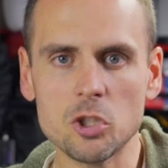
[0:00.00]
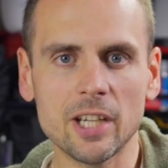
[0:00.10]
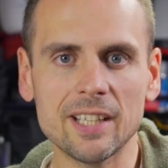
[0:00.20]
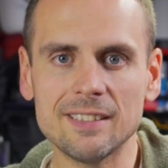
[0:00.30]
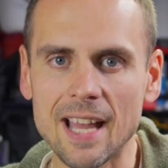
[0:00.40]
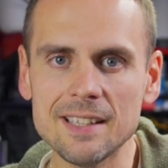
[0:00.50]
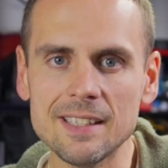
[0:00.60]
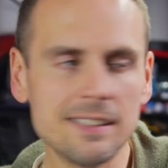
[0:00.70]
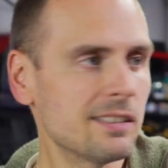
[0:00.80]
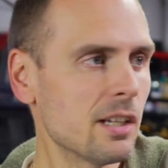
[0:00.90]
chicken
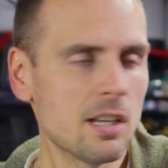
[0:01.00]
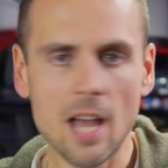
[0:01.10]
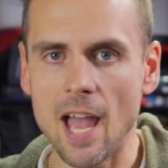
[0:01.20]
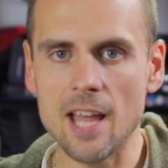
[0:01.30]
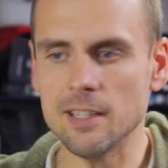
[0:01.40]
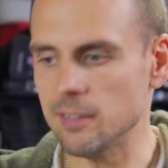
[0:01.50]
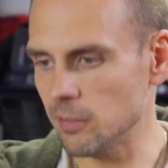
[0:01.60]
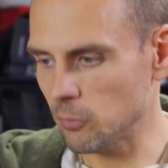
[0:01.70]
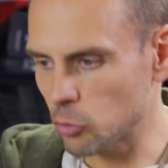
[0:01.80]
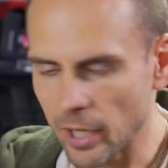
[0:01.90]
tendies and
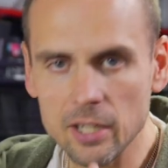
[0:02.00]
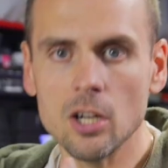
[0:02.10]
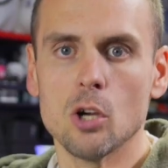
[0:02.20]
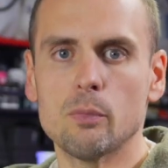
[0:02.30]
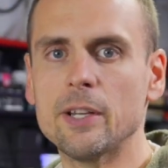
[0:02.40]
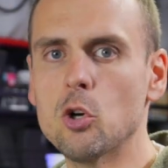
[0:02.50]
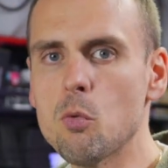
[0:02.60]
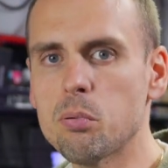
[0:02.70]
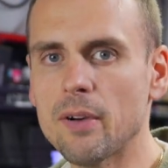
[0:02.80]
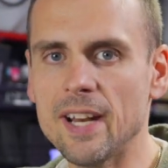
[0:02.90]
try to
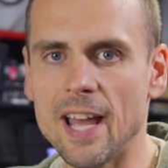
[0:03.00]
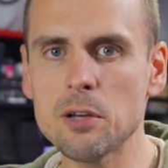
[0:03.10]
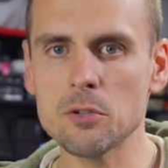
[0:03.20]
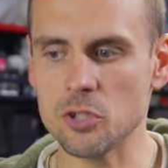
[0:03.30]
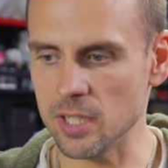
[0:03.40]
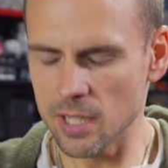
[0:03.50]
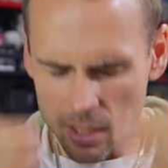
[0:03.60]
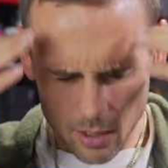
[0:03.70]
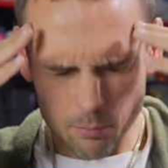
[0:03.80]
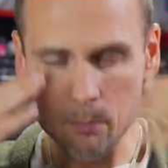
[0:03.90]
recuperate energy
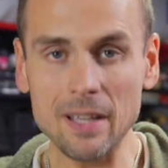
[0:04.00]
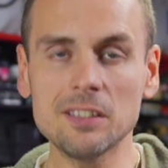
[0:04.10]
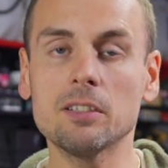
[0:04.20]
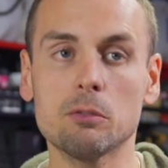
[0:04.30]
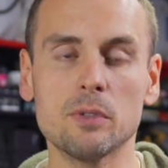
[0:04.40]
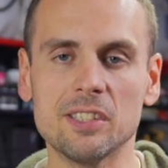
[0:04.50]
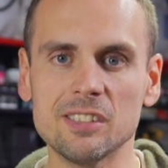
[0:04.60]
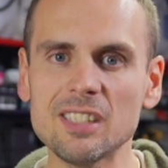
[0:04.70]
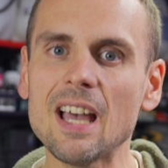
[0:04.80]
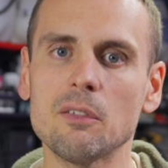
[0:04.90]
and mentally
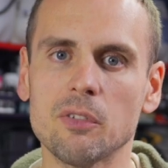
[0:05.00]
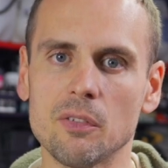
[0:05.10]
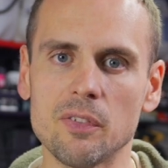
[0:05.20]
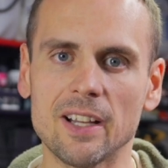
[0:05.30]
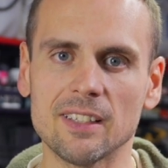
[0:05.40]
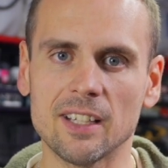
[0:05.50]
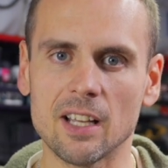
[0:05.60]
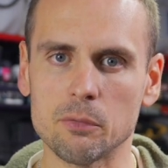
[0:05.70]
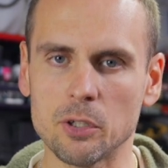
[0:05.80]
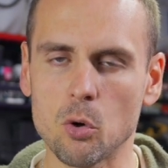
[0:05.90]
reset for the fact that I
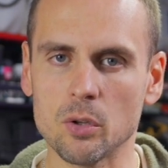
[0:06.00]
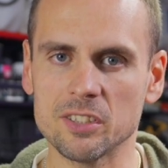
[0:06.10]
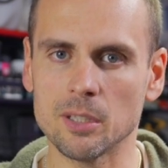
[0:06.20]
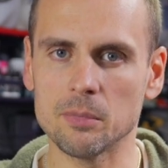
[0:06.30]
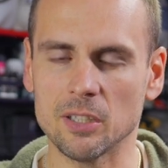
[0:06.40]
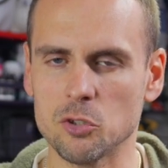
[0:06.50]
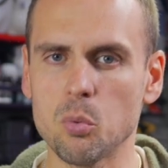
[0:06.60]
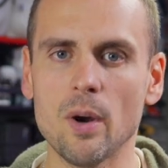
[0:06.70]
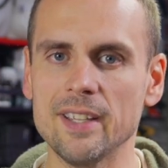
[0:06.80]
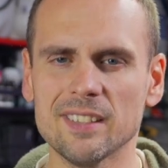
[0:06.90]
gotta record something
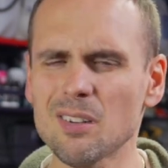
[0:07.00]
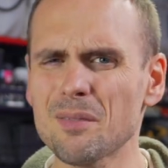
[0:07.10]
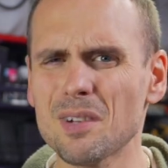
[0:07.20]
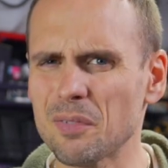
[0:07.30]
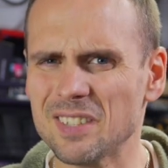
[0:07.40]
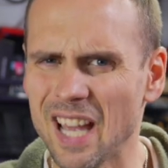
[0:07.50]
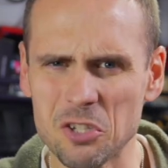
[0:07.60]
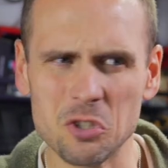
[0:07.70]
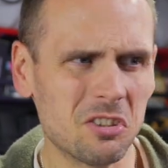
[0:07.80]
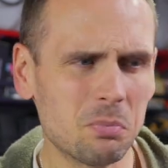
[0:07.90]
twice. I don't have enough
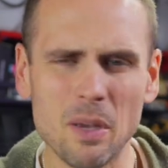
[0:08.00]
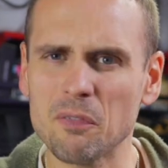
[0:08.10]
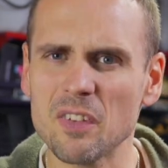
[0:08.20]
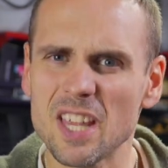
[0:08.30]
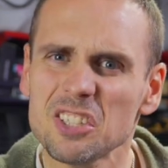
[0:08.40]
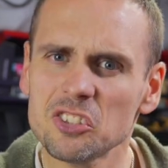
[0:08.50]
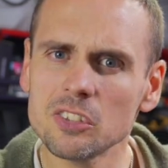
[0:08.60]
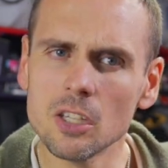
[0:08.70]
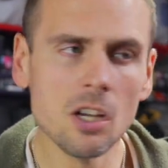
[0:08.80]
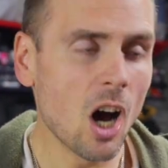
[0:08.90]
attention span for
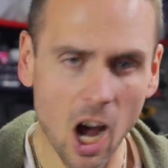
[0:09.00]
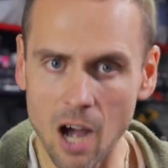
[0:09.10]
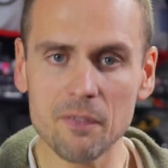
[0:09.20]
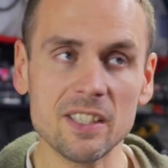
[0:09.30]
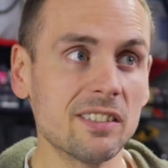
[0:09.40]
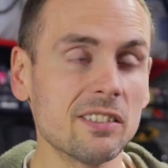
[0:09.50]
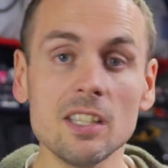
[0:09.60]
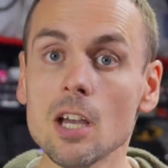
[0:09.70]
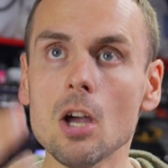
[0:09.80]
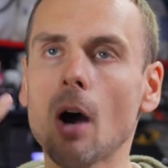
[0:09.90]
this.
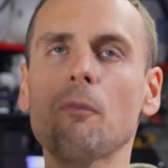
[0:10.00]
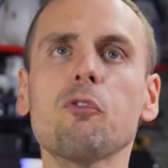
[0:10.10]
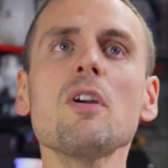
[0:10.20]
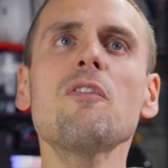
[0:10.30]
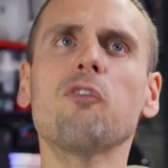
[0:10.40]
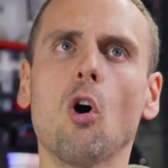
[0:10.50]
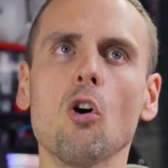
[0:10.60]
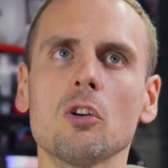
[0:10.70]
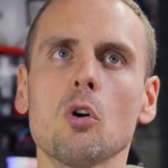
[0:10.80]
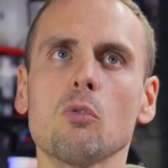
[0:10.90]
Obviously, I'm free
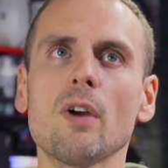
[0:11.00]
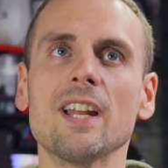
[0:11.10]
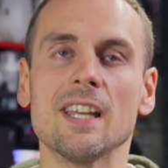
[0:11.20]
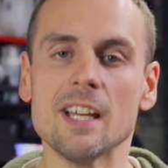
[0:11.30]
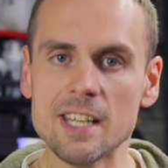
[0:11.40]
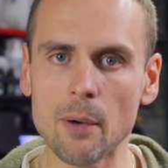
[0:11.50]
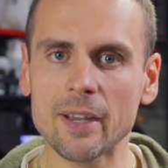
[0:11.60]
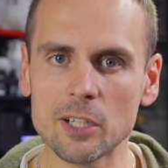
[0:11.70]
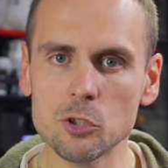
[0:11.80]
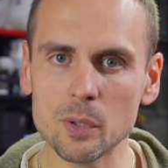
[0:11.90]
falling already. Now I
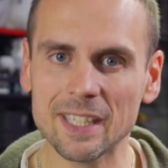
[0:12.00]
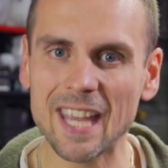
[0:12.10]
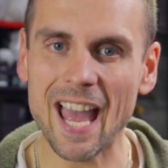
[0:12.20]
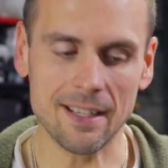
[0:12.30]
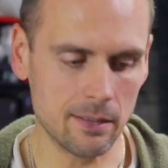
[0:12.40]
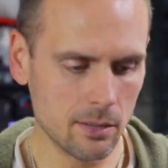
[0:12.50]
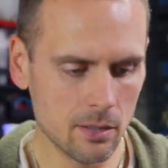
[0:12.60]
gotta do it again.